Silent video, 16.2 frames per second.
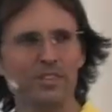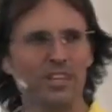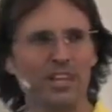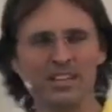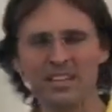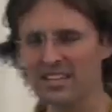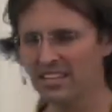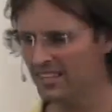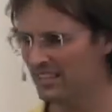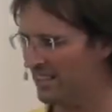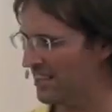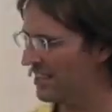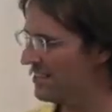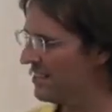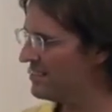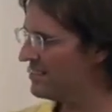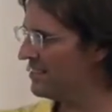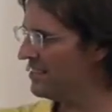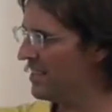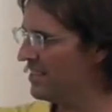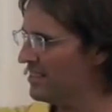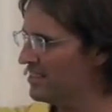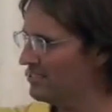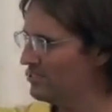feel like, yeah, there's
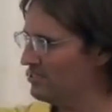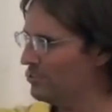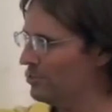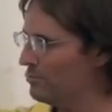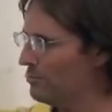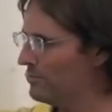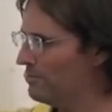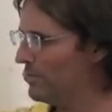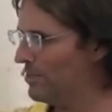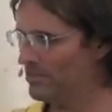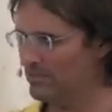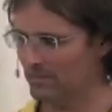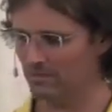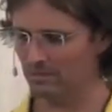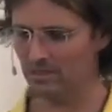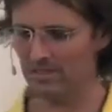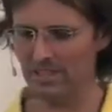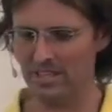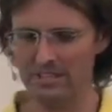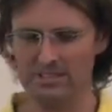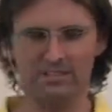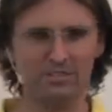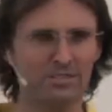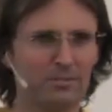another stupid person doing another
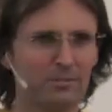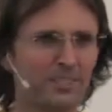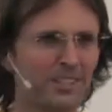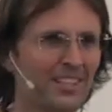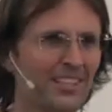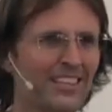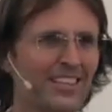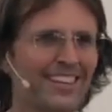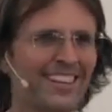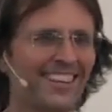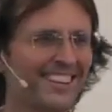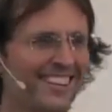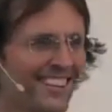Ex- yes, stupid Yes,